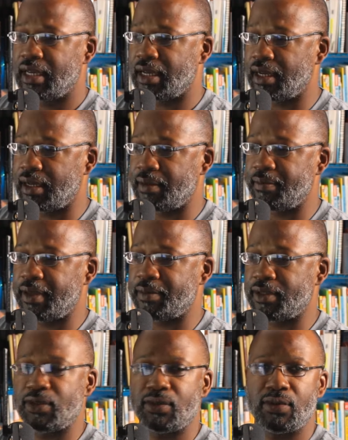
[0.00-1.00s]

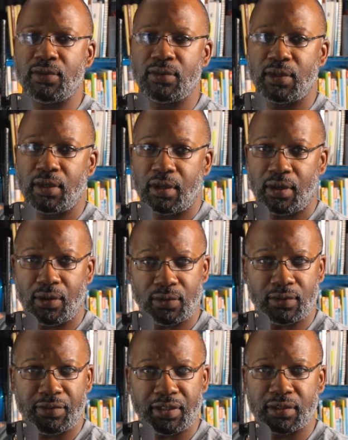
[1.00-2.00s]
Maybe you
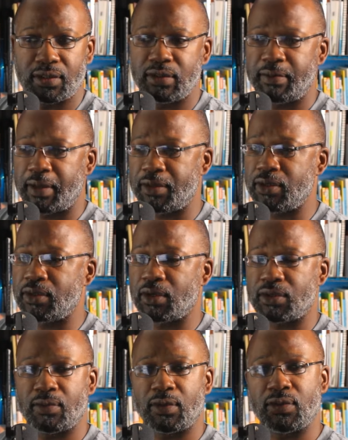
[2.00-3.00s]
own the vehicle. Maybe you
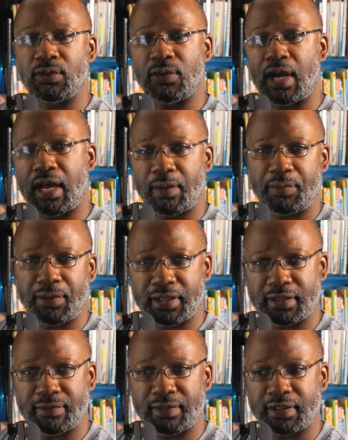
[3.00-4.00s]
know someone who
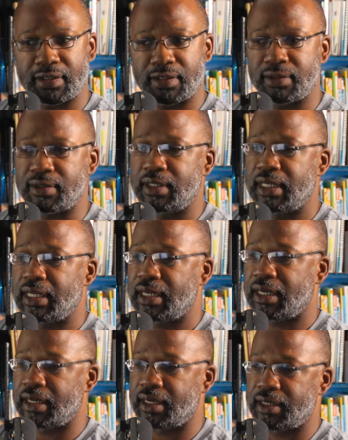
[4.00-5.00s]
operates the vehicle.
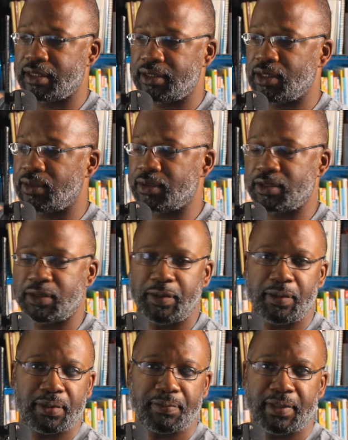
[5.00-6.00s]
You don't want your
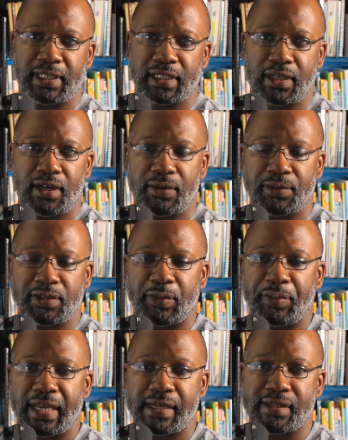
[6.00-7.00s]
people being caught with
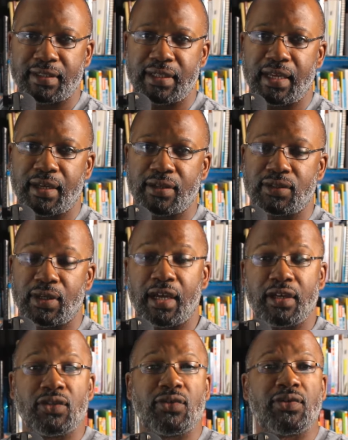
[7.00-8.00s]
their pants down. So
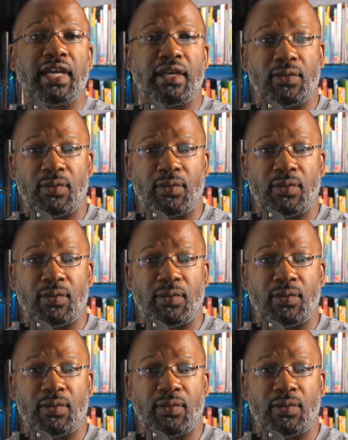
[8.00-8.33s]
how do you create